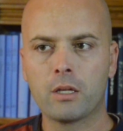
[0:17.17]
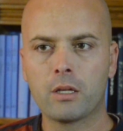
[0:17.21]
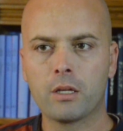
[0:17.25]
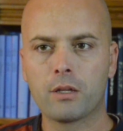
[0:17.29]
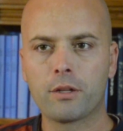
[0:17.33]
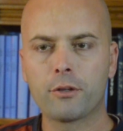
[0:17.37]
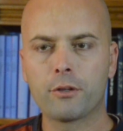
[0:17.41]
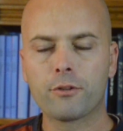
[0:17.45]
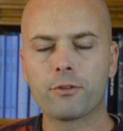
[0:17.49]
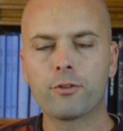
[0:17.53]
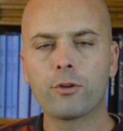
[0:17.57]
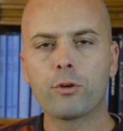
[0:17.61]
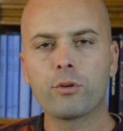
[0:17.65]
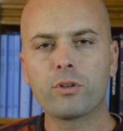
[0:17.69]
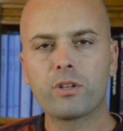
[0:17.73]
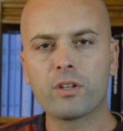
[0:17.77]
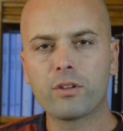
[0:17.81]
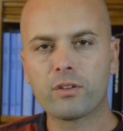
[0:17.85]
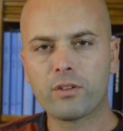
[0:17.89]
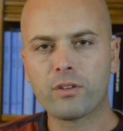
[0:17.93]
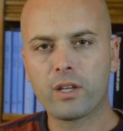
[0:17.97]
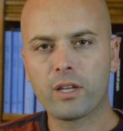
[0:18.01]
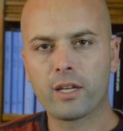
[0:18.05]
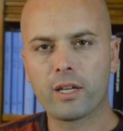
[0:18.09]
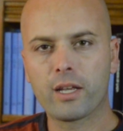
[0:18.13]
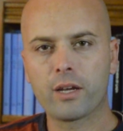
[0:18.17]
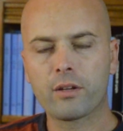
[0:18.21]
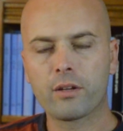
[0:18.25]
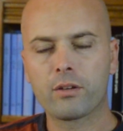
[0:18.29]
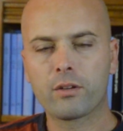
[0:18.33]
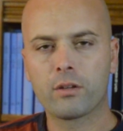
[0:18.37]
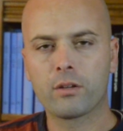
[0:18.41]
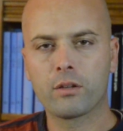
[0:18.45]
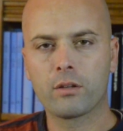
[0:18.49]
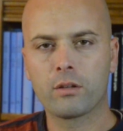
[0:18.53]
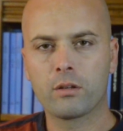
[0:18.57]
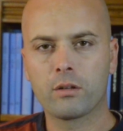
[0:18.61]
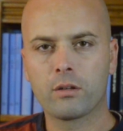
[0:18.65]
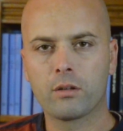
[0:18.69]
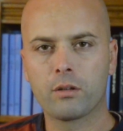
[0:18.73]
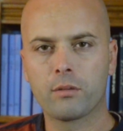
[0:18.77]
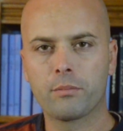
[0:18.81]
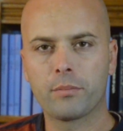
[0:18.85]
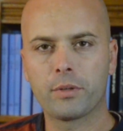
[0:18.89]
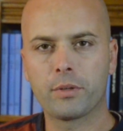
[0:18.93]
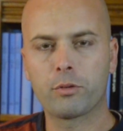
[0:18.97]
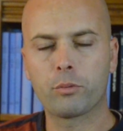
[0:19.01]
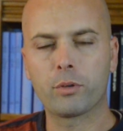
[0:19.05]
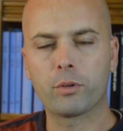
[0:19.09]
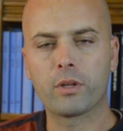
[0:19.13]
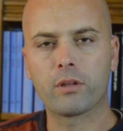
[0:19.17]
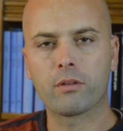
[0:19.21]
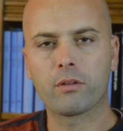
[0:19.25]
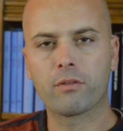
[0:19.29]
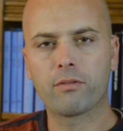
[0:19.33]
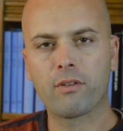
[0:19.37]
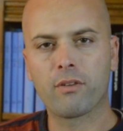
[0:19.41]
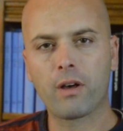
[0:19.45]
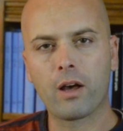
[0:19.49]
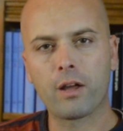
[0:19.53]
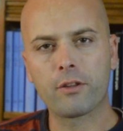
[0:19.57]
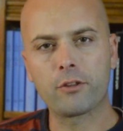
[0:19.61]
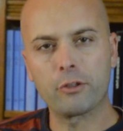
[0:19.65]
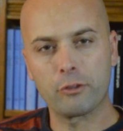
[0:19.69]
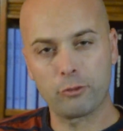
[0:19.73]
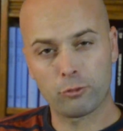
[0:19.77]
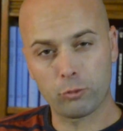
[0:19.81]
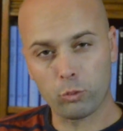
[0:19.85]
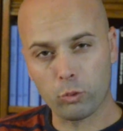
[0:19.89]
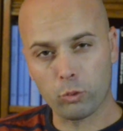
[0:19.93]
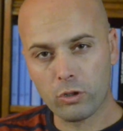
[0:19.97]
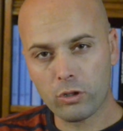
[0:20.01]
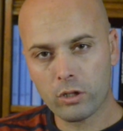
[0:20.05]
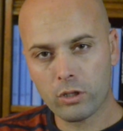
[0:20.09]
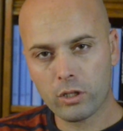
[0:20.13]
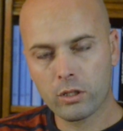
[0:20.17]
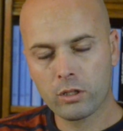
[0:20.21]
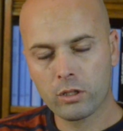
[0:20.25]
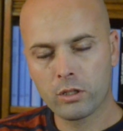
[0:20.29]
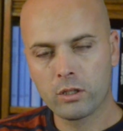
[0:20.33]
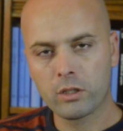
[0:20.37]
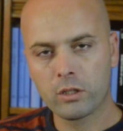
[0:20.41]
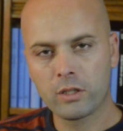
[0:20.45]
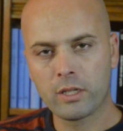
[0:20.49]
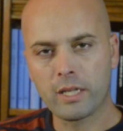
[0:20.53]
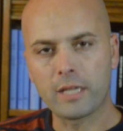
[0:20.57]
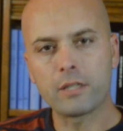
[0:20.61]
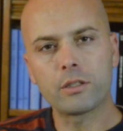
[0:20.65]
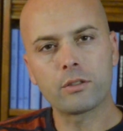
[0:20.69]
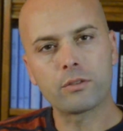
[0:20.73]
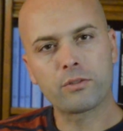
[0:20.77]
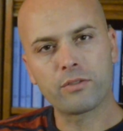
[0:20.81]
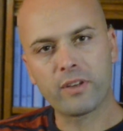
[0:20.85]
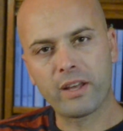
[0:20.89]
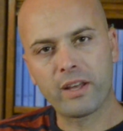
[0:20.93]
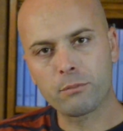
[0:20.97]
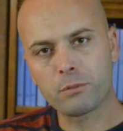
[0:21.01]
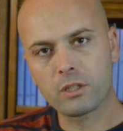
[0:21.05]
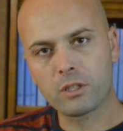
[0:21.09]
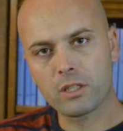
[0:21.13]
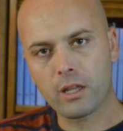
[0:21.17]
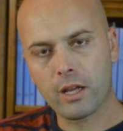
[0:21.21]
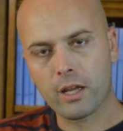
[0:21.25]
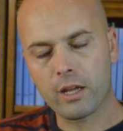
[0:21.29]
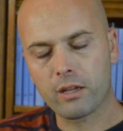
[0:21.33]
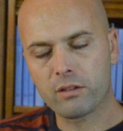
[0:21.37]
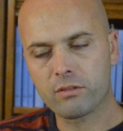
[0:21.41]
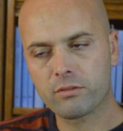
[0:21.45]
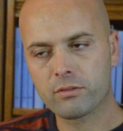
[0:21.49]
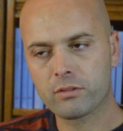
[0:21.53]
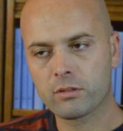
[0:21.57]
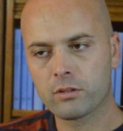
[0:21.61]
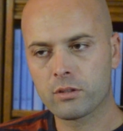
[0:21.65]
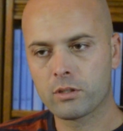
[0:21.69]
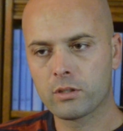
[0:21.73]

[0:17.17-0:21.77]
there's no disconnect between the father's work and his family life.